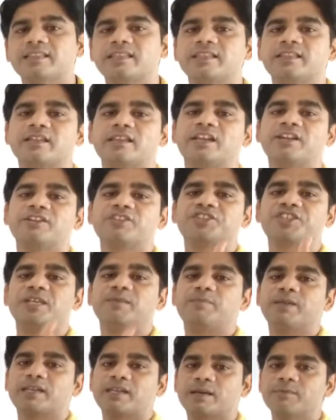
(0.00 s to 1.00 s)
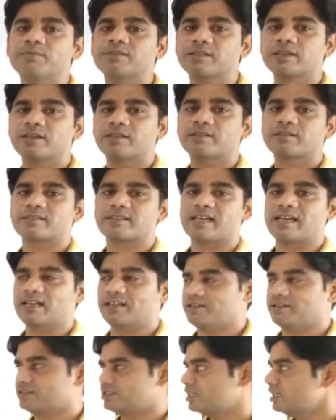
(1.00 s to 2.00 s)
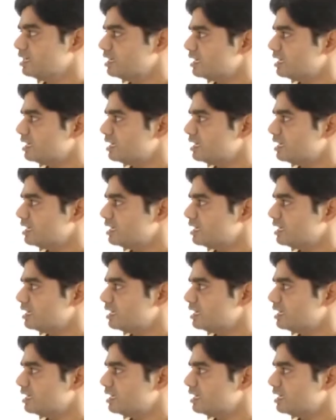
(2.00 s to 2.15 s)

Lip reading: then the letter G becomes silent.